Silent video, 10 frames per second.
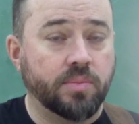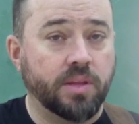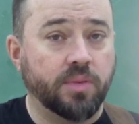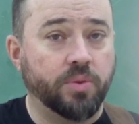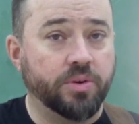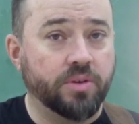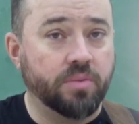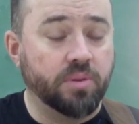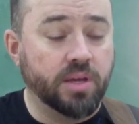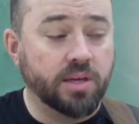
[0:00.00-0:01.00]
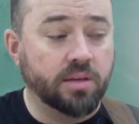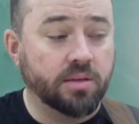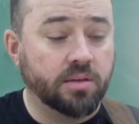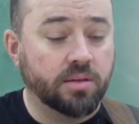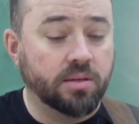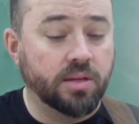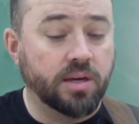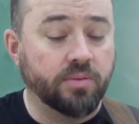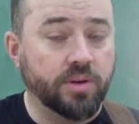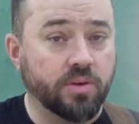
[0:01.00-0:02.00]
And then when you're done playing,
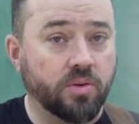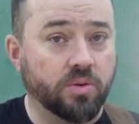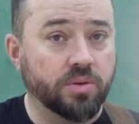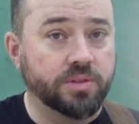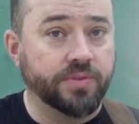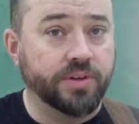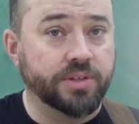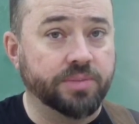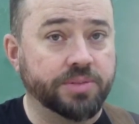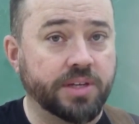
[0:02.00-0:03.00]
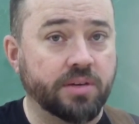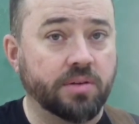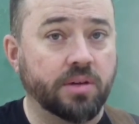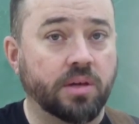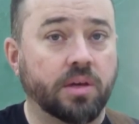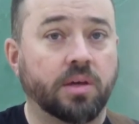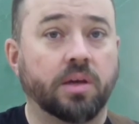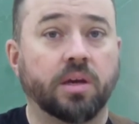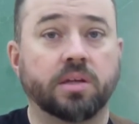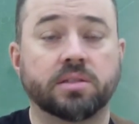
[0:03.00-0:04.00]
let it ring. Hold those fingertips down
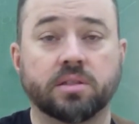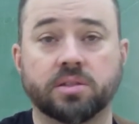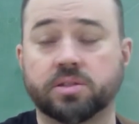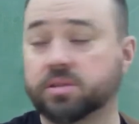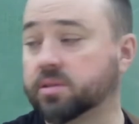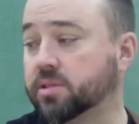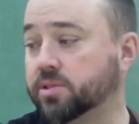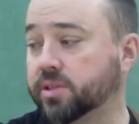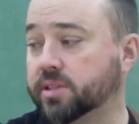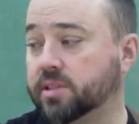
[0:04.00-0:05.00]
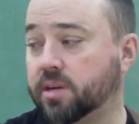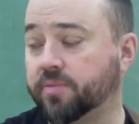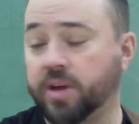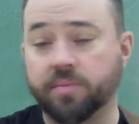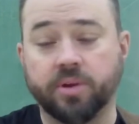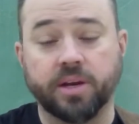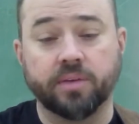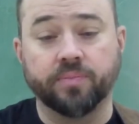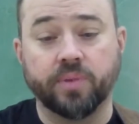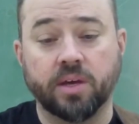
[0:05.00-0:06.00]
until the strings stop
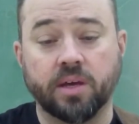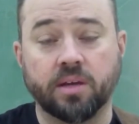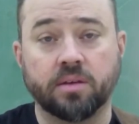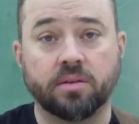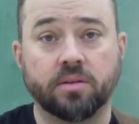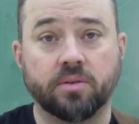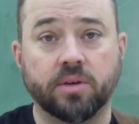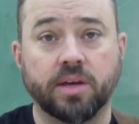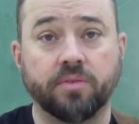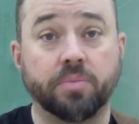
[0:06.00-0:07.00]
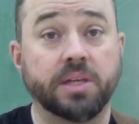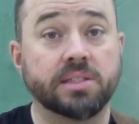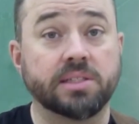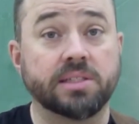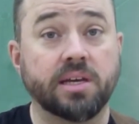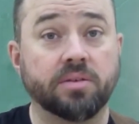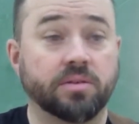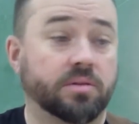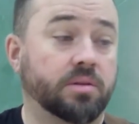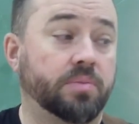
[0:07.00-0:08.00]
vibrating, and you can have a pleasant
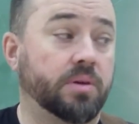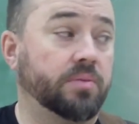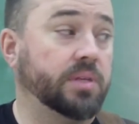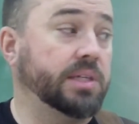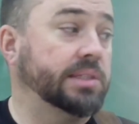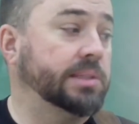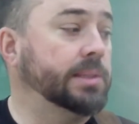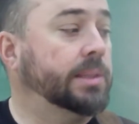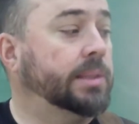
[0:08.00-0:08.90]
sound upon release.